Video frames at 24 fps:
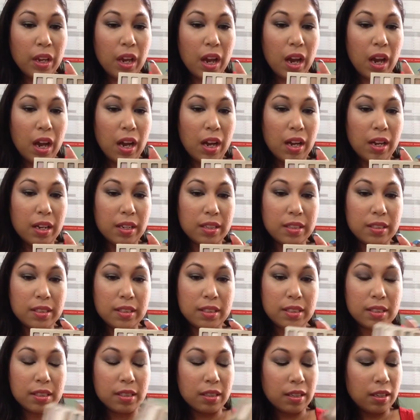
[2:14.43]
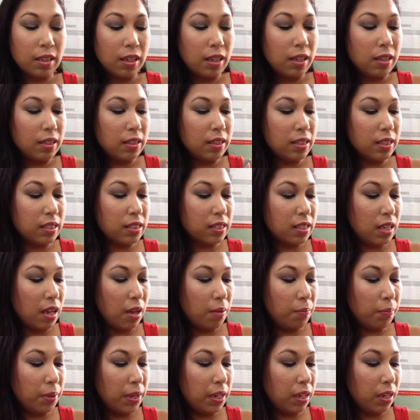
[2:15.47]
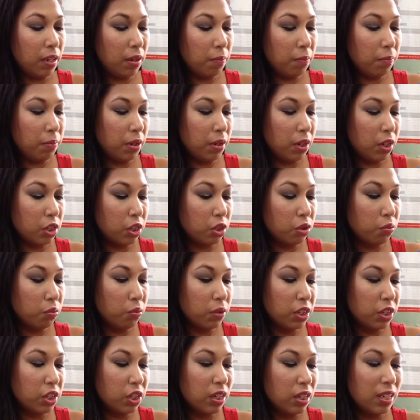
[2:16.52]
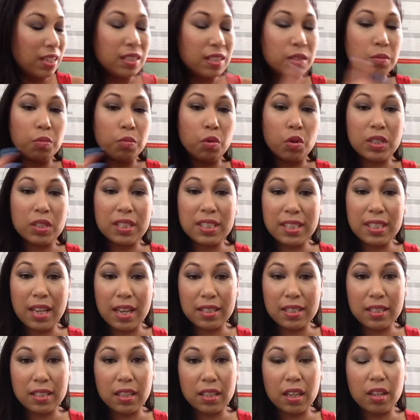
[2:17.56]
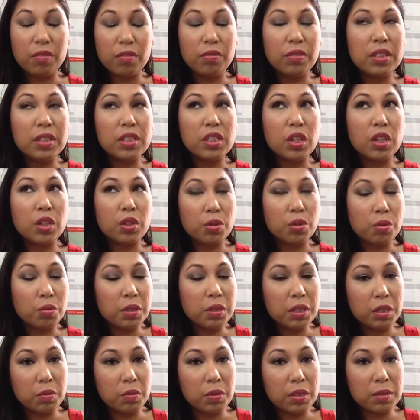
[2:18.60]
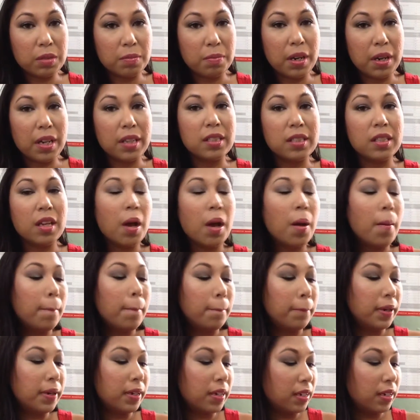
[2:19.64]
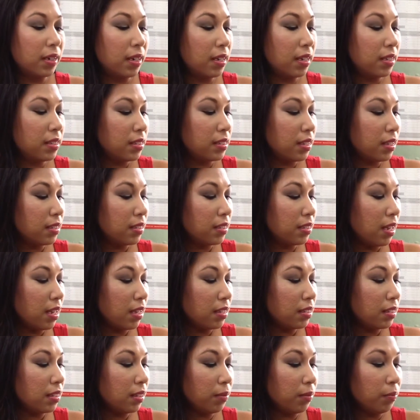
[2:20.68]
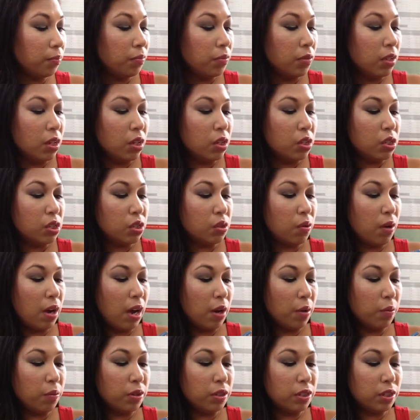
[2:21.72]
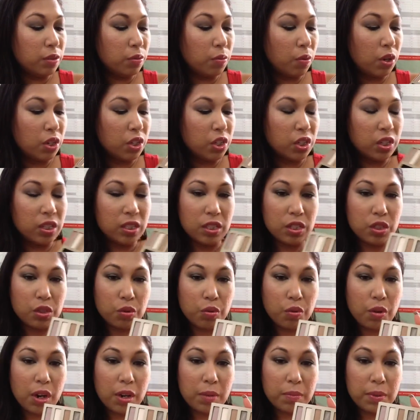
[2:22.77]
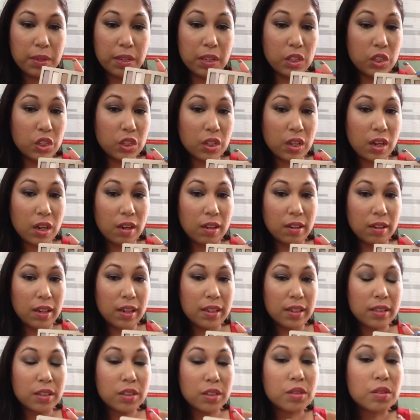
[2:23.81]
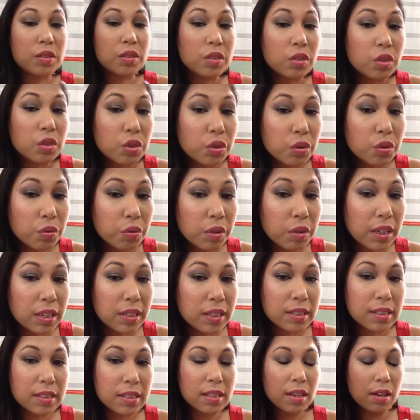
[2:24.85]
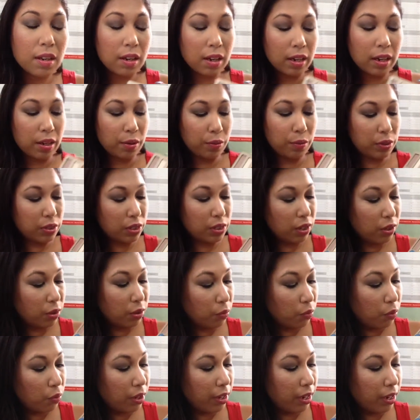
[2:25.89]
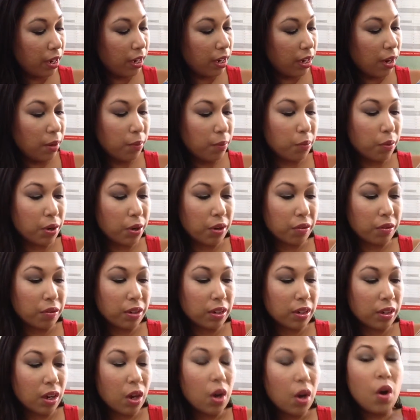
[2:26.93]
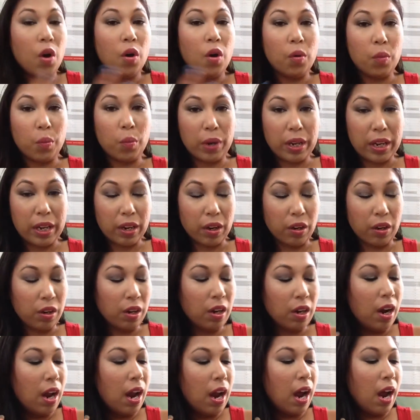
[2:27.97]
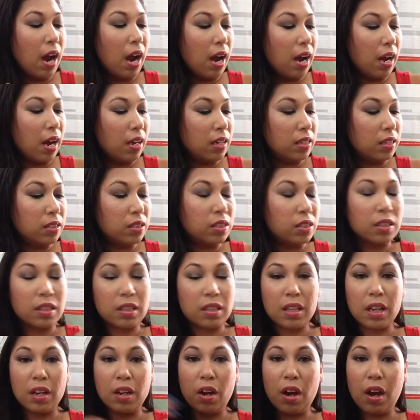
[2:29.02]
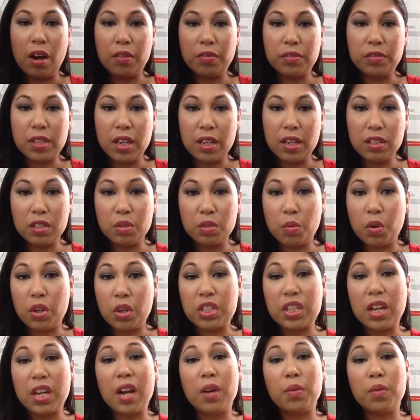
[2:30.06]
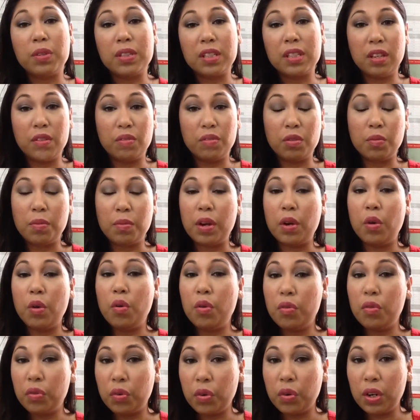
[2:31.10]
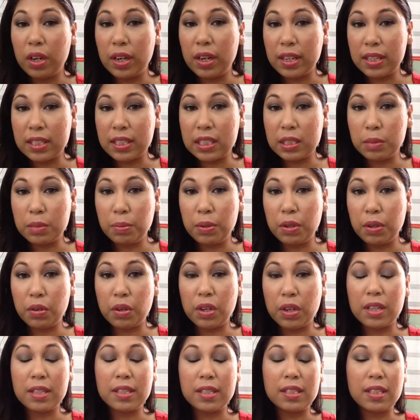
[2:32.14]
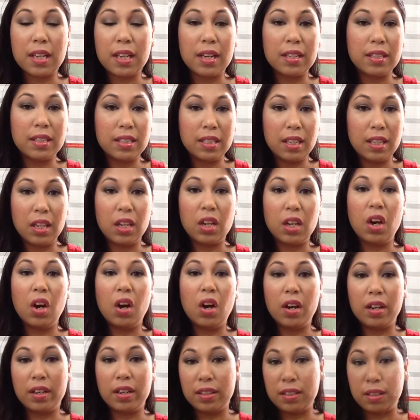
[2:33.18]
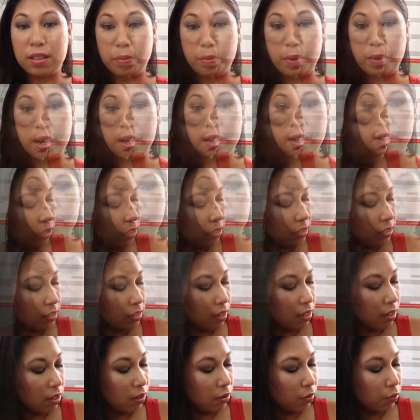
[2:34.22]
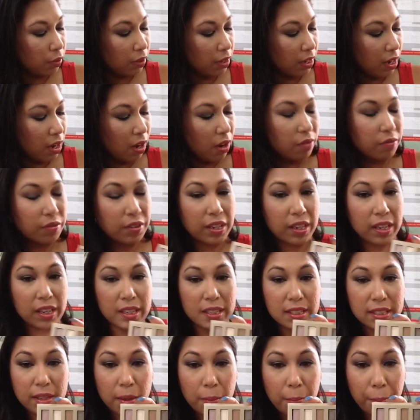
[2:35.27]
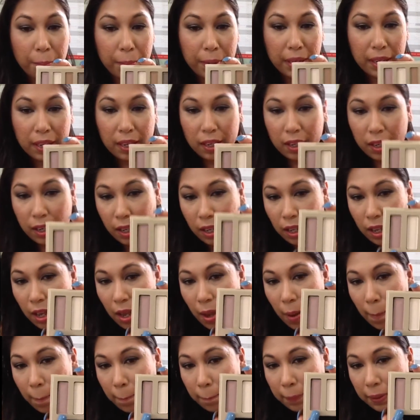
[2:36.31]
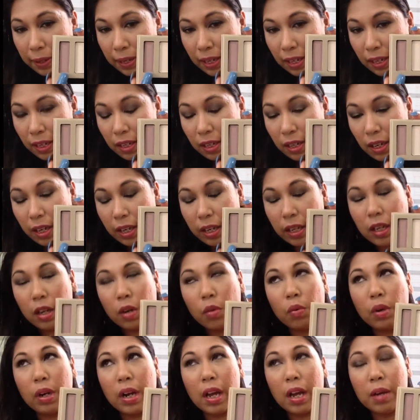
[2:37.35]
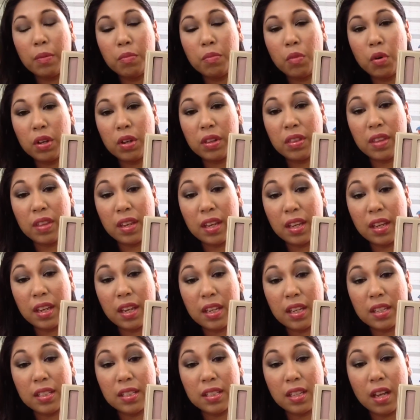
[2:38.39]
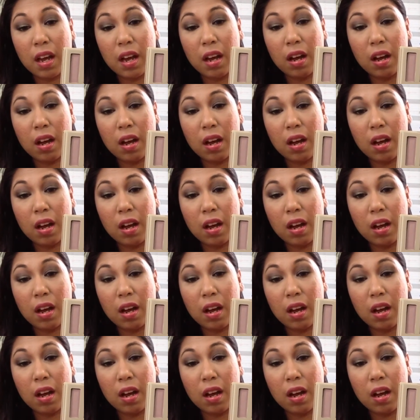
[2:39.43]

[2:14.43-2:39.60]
and this pink blush, which is more satin. At first I thought it was matte, but it is satin. So I will swatch and describe each color. I did use it to create this look, and I will tell you what I am wearing where, and then after I swatch, I will give you my overall experience and take on the palette. The first color we have here is a pale pink, like, well, I more think it's